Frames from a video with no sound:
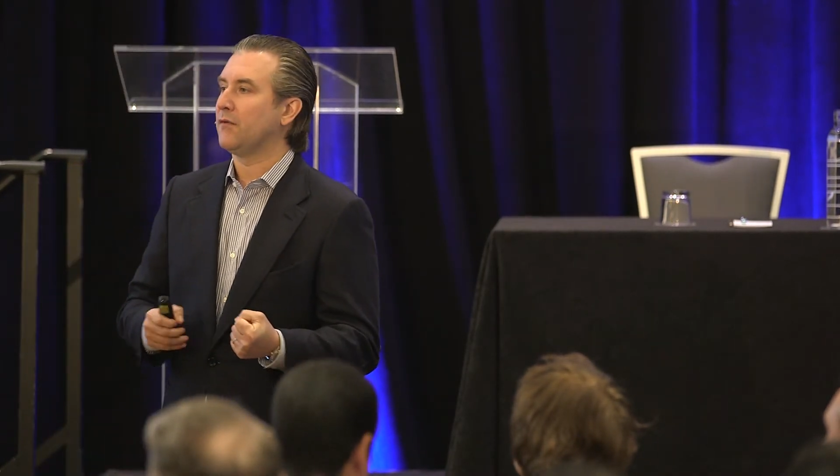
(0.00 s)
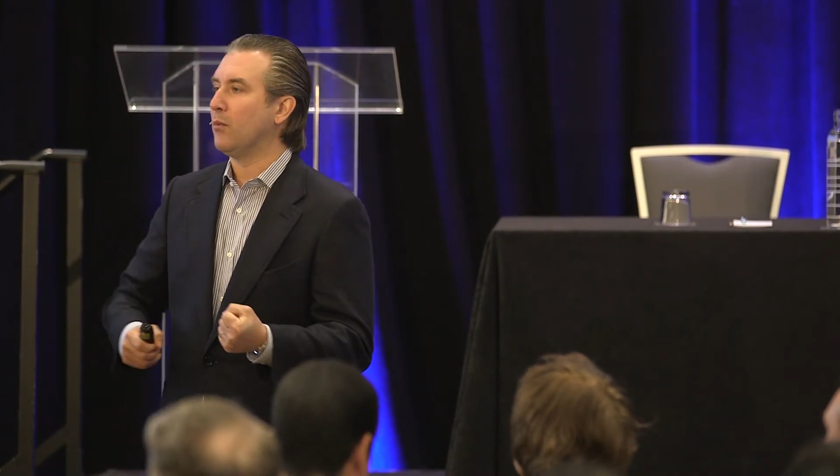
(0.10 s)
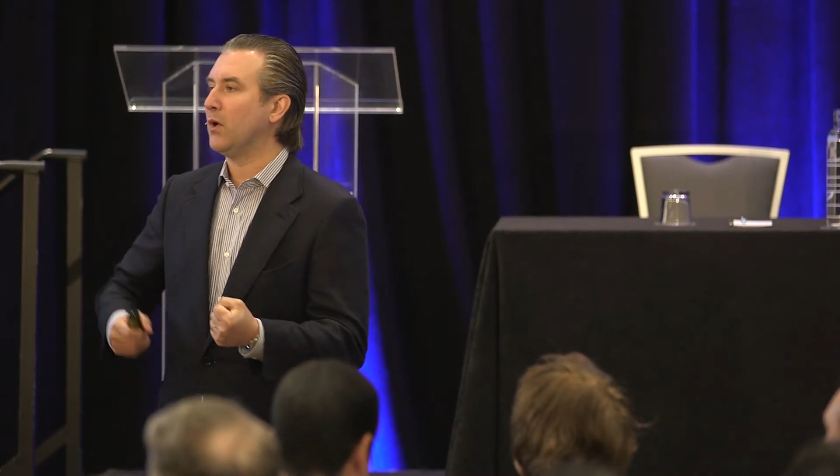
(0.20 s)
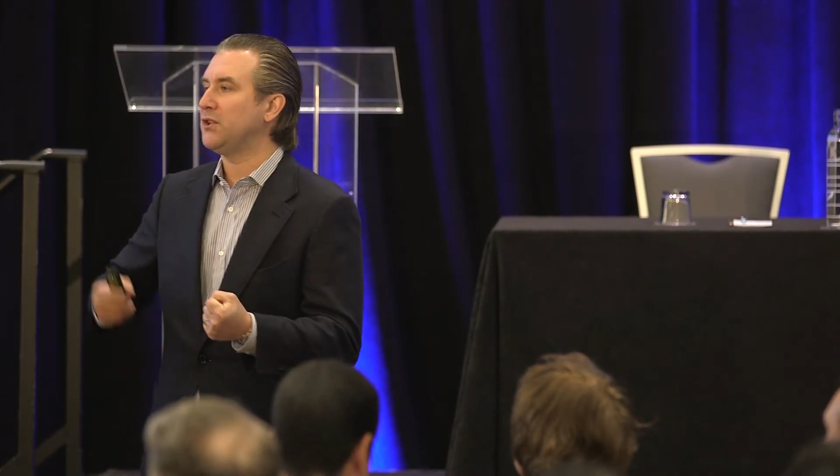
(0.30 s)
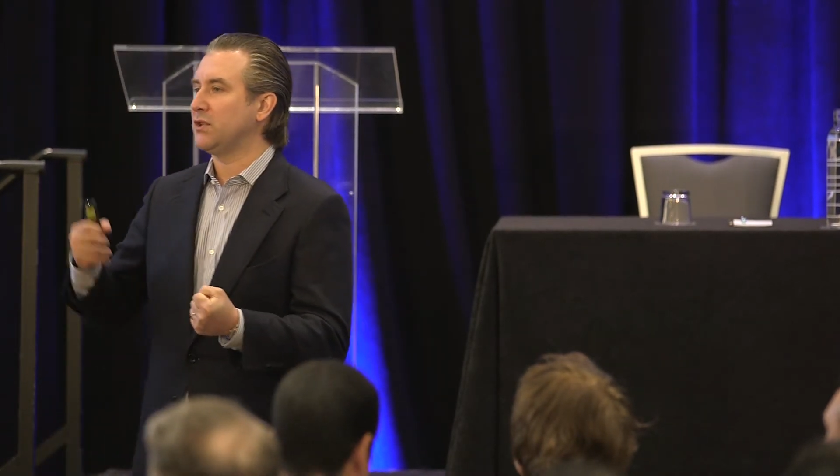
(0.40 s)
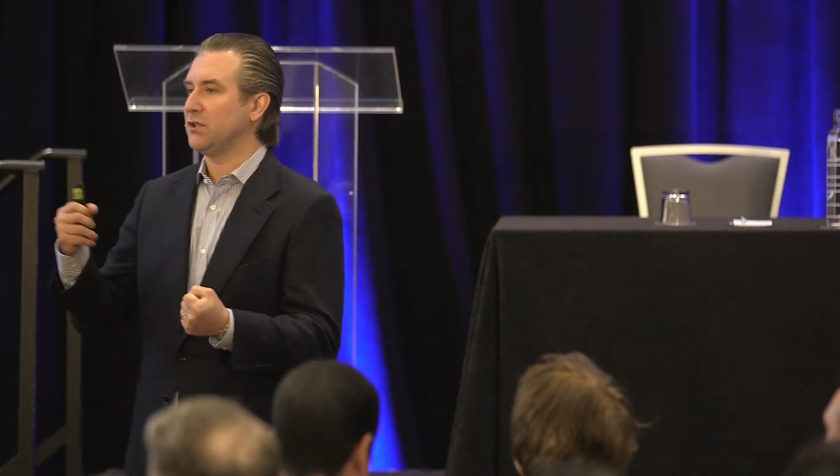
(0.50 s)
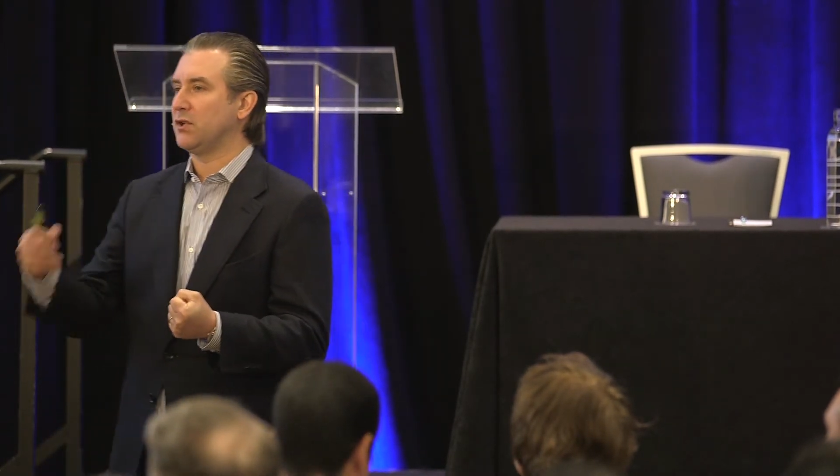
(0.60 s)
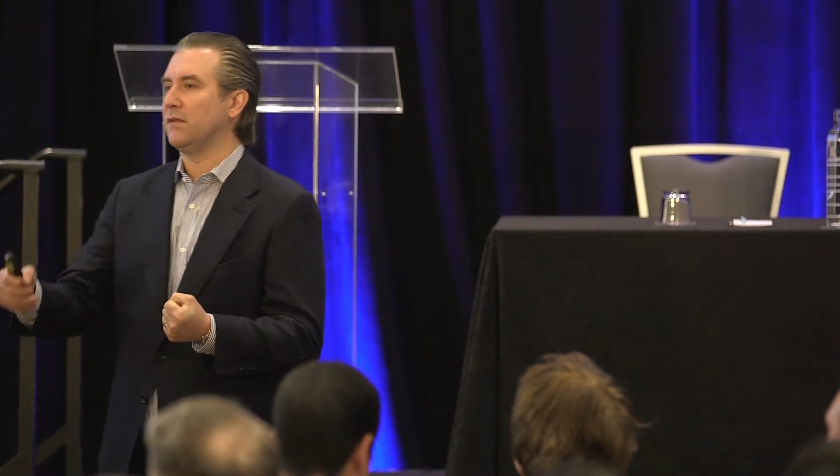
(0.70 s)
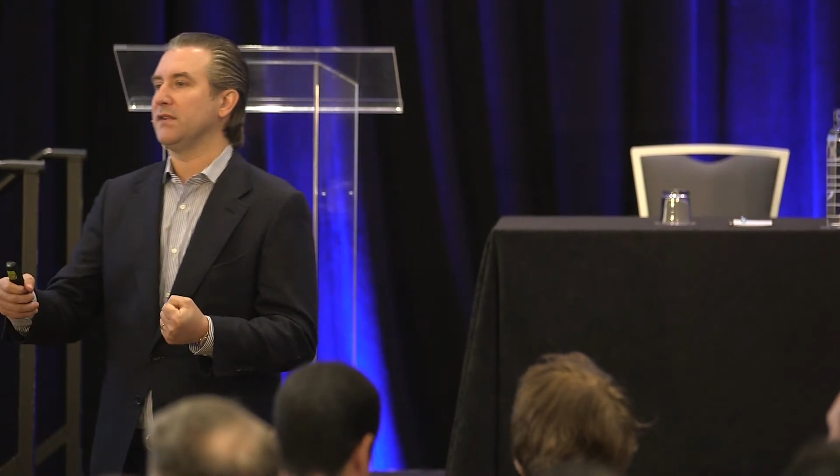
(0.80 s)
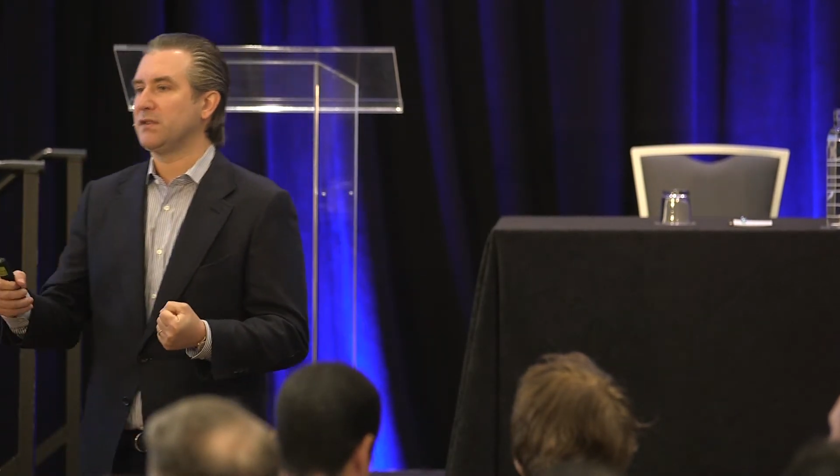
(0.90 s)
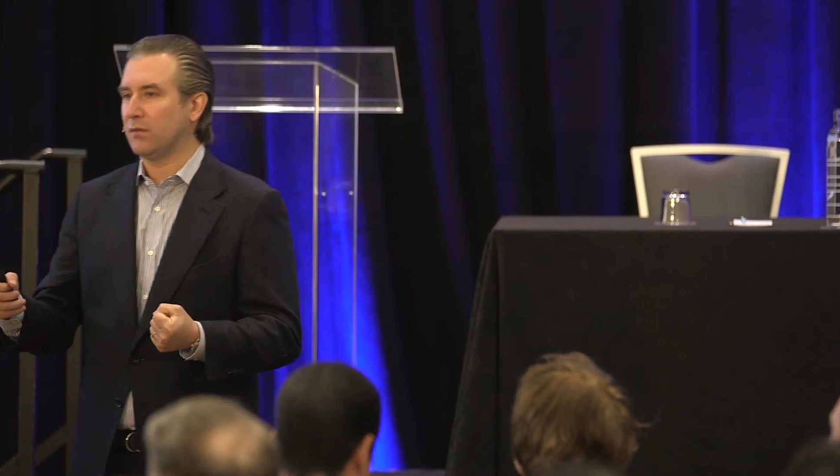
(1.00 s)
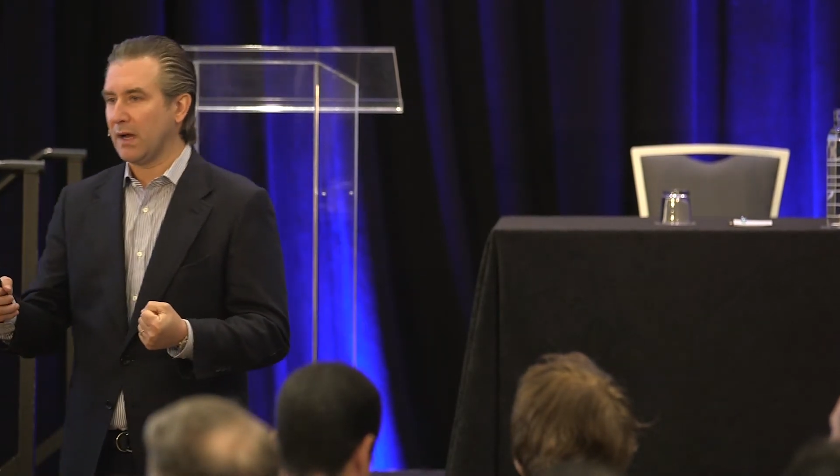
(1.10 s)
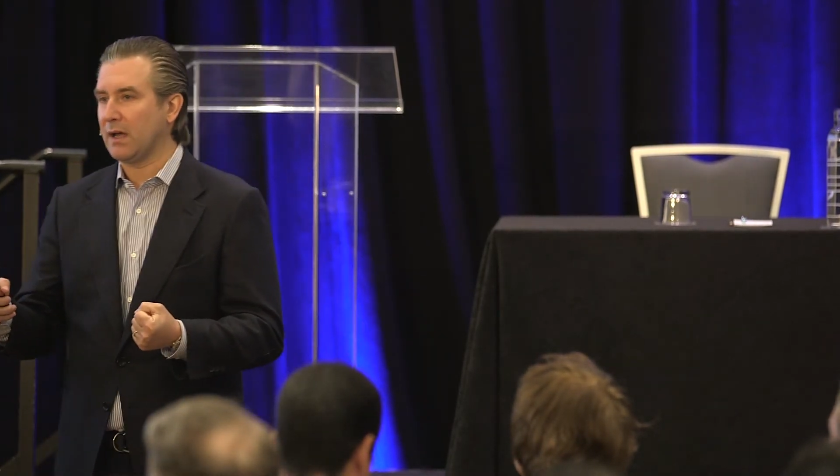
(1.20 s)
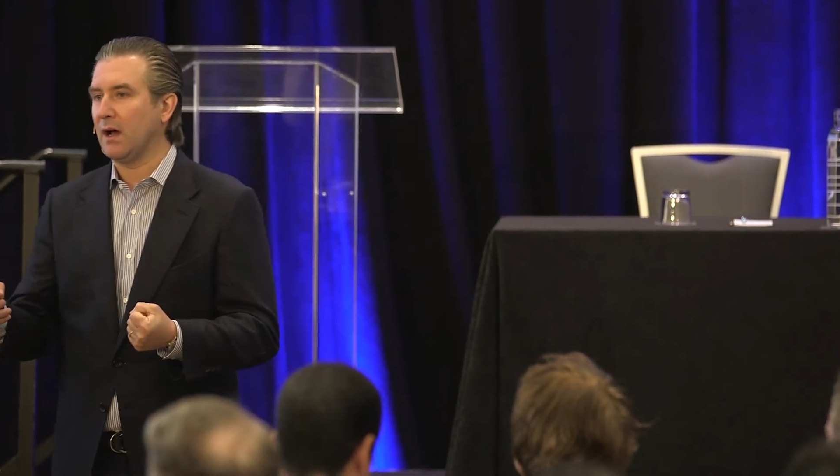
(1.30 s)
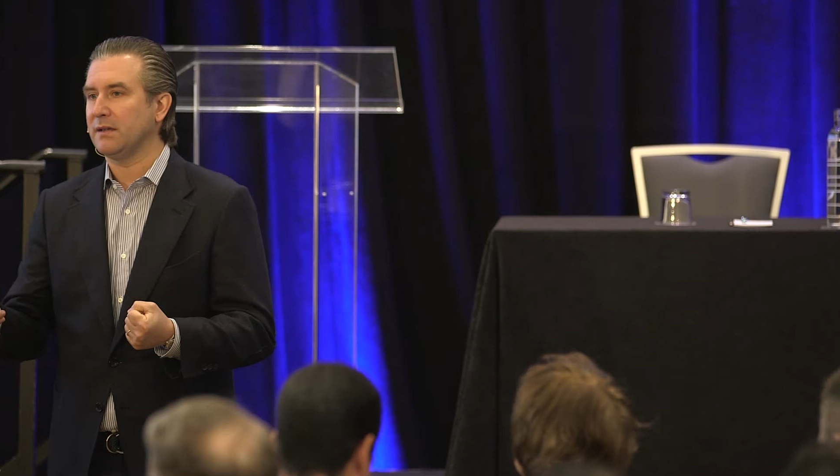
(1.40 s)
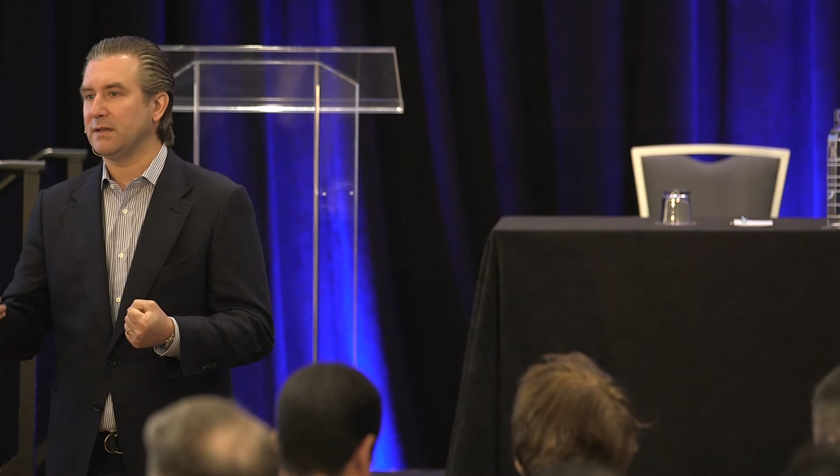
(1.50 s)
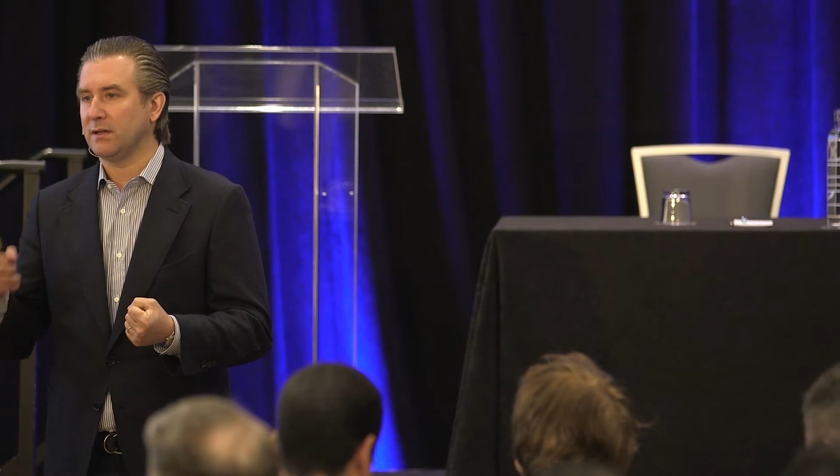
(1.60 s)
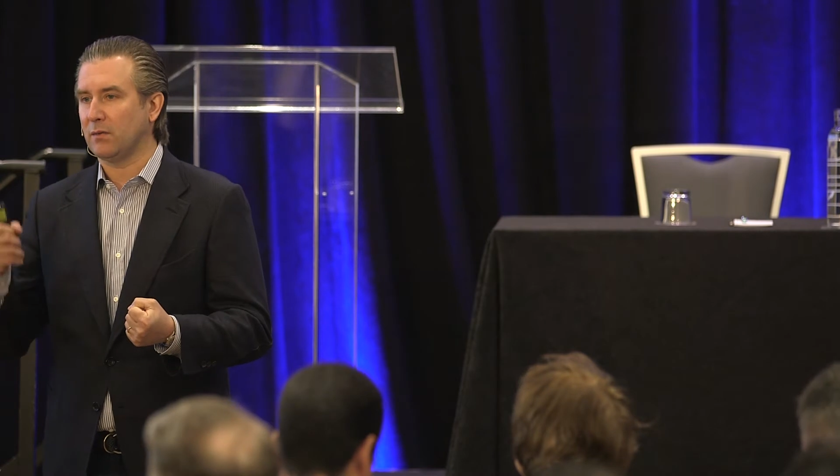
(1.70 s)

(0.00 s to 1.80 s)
from which to service the right content,